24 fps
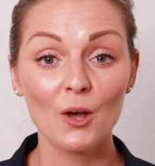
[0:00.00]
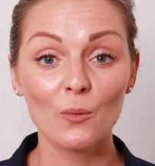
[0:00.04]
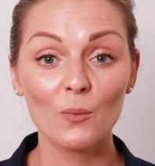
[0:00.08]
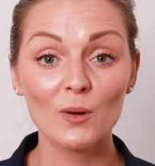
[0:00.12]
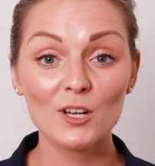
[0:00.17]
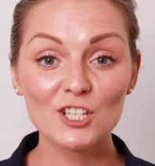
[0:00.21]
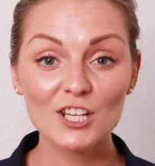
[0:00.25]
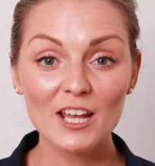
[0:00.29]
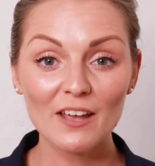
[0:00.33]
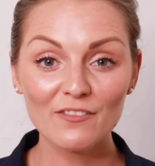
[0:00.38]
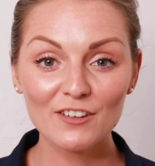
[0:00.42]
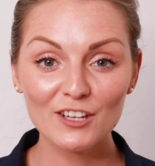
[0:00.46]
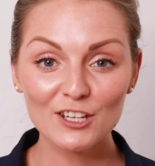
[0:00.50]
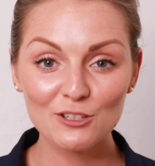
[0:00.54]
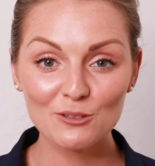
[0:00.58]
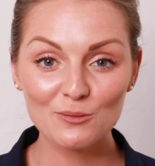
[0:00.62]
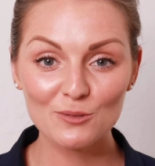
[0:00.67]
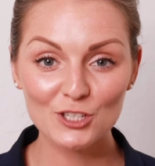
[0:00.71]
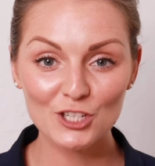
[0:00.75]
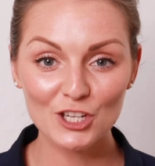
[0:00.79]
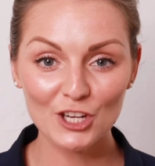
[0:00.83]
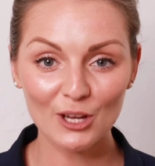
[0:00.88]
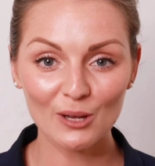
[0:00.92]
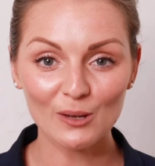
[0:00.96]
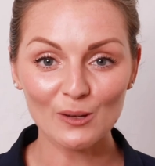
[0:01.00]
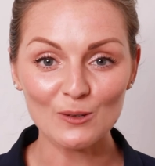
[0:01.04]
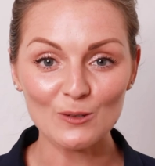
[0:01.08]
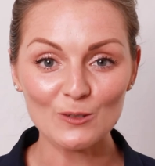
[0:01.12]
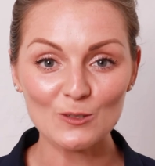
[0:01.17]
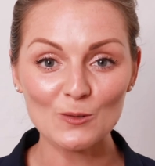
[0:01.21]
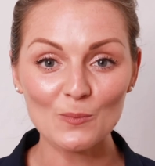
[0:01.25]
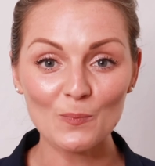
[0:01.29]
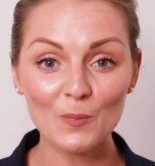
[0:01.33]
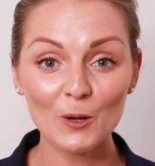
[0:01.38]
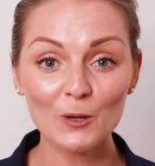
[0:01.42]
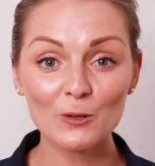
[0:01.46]
Whichever you
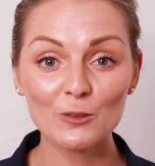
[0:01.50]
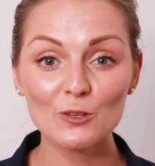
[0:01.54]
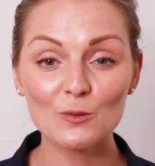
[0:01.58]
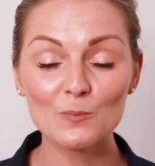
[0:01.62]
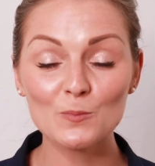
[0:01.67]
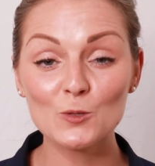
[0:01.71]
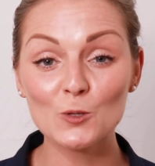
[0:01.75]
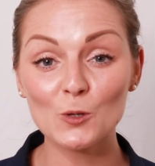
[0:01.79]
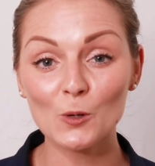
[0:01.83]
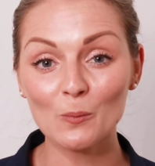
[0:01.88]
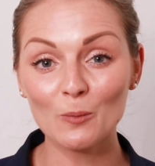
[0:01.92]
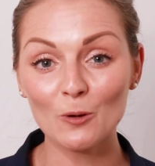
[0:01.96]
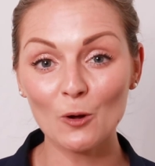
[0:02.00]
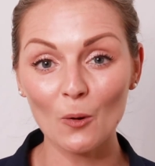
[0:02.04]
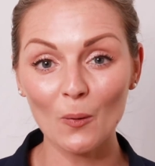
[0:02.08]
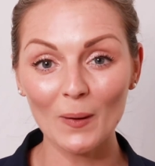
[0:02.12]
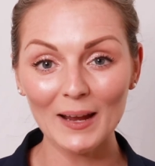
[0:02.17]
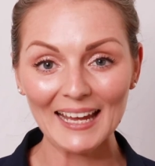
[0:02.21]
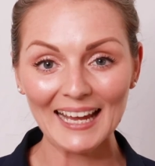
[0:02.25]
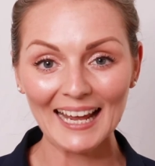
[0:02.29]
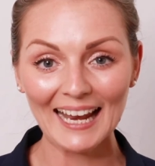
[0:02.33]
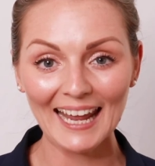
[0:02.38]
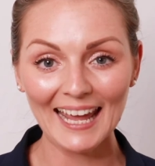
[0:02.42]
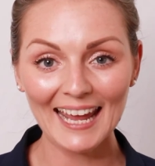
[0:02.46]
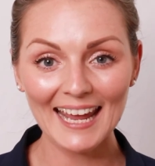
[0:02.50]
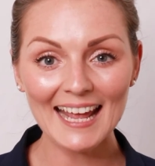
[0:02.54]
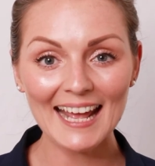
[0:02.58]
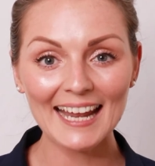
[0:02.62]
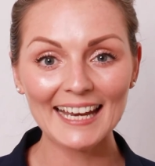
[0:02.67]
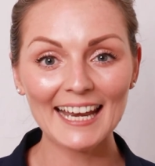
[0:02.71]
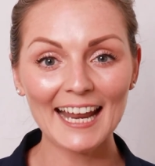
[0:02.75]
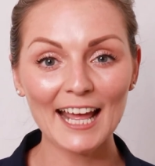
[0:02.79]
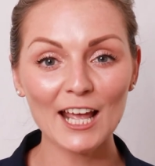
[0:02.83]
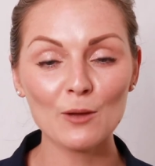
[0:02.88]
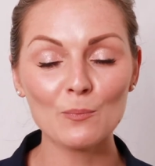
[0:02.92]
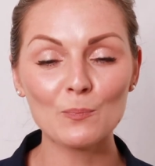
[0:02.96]
choose, both absorb quickly
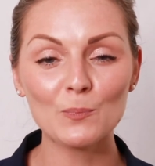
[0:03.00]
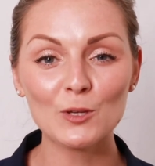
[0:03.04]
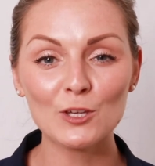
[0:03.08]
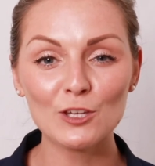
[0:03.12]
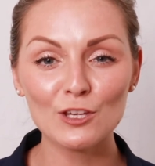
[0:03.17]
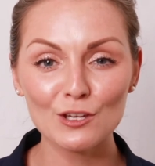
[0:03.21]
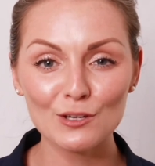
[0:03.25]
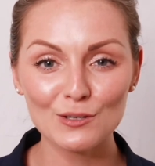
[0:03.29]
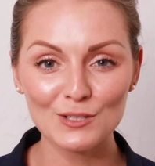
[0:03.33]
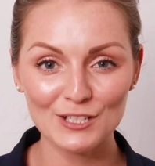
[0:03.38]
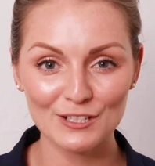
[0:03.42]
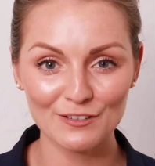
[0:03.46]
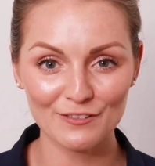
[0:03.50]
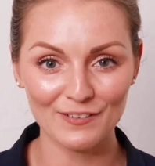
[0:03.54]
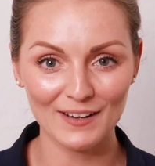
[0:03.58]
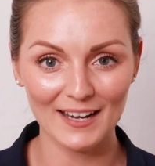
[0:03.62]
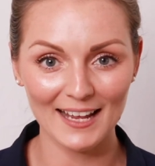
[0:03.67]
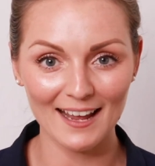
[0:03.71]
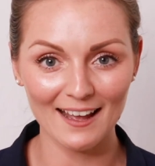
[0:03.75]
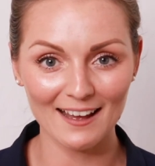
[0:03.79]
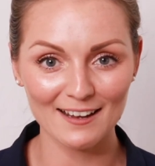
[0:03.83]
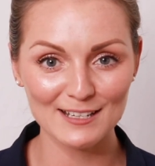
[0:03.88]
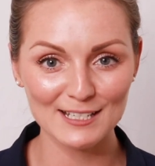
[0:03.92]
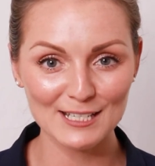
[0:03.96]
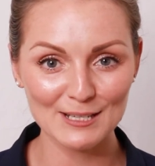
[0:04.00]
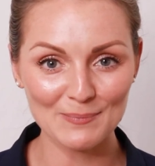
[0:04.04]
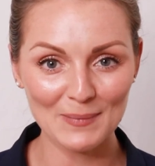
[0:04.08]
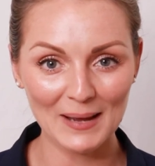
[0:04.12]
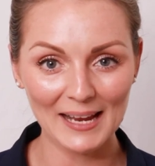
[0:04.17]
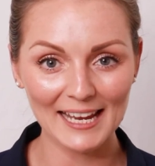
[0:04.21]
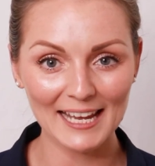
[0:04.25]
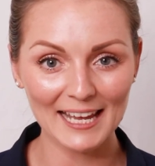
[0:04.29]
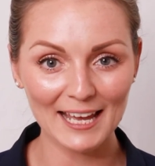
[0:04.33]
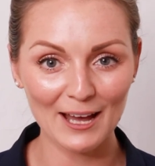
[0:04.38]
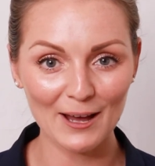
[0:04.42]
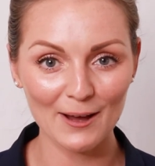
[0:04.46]
and layer beautifully under
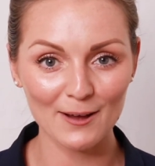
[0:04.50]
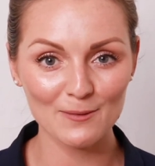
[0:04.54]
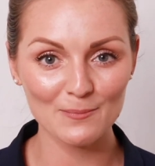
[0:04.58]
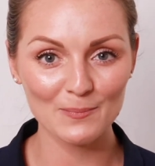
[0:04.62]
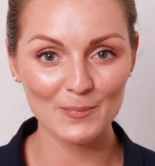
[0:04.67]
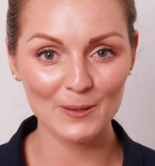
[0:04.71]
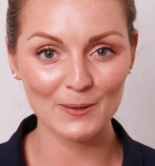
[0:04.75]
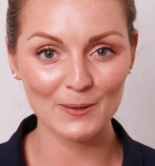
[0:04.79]
makeup,